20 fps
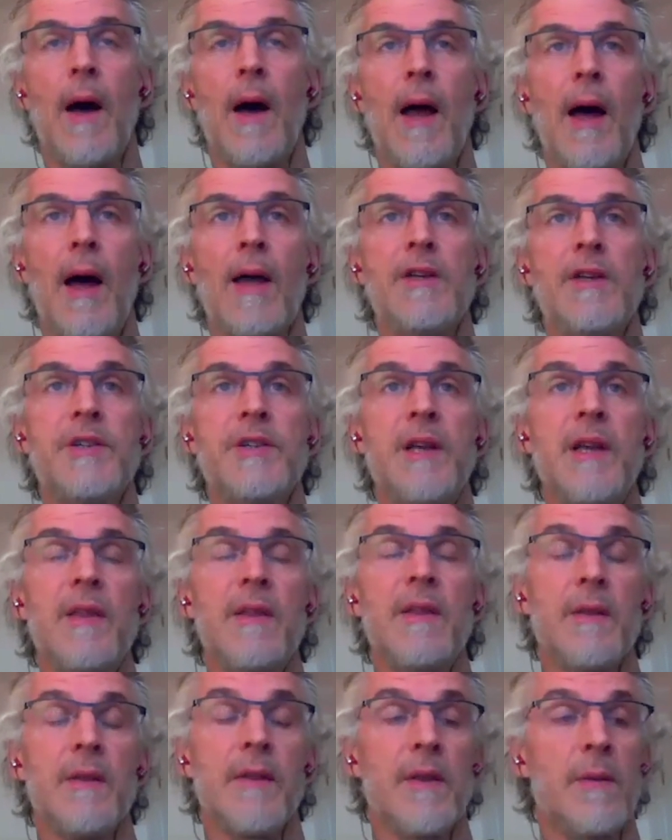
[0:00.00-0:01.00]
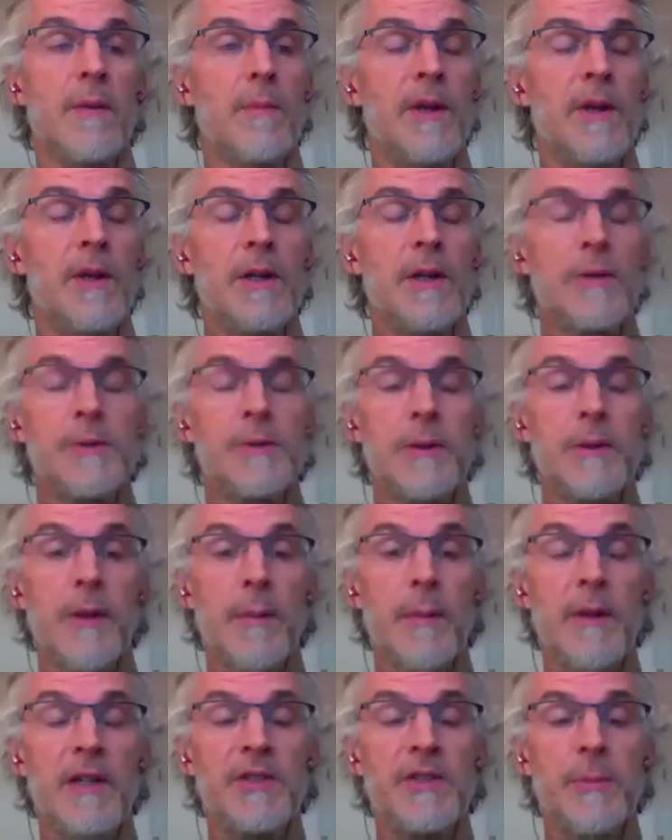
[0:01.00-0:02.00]
I see that the
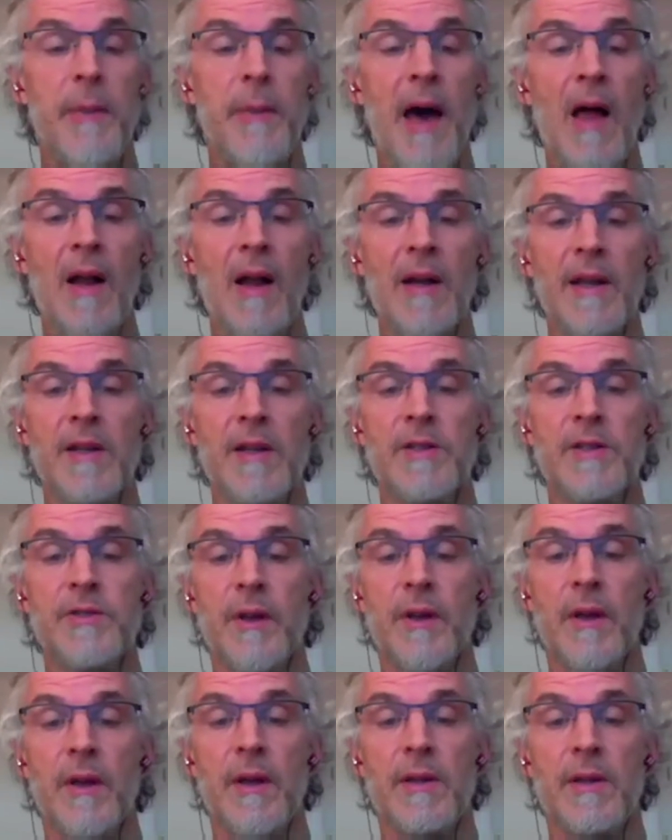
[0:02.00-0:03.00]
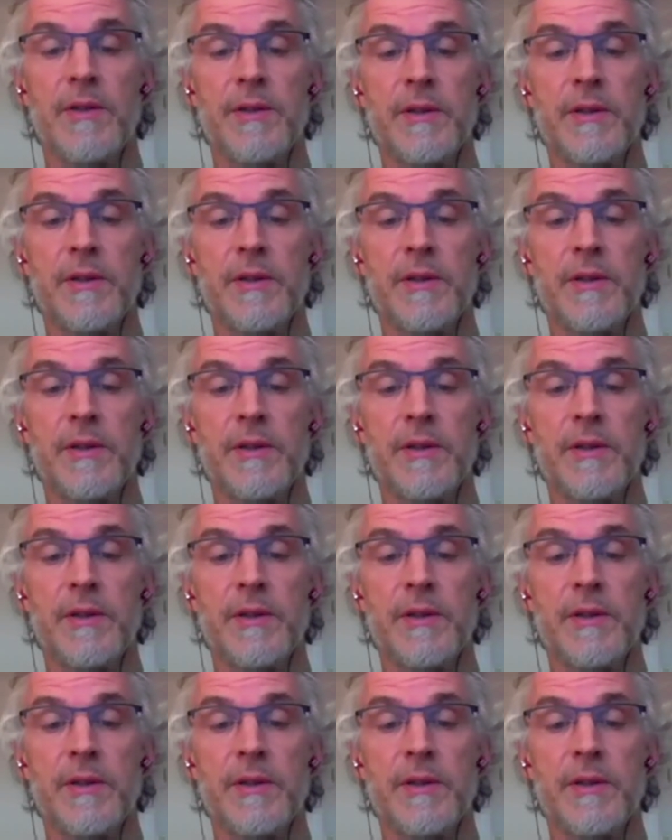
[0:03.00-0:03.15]
municipality is